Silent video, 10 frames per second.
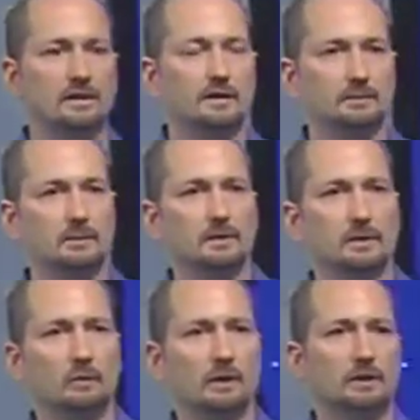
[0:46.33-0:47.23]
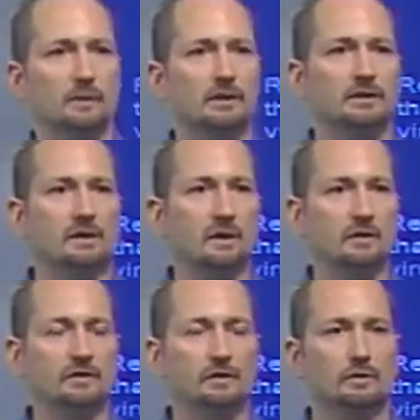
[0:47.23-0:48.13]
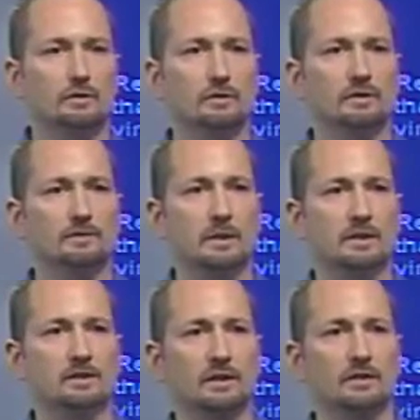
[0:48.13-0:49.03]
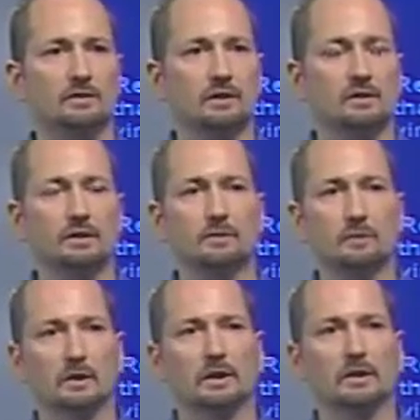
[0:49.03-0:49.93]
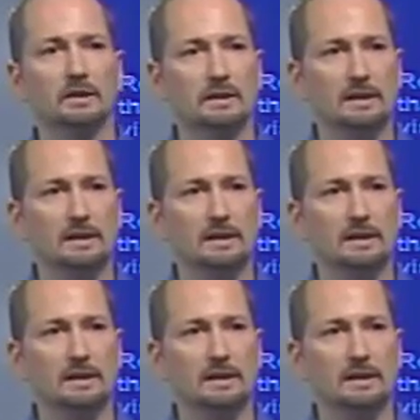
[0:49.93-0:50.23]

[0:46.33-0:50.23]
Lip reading: I wanted to mention also, this has been discussed earlier, but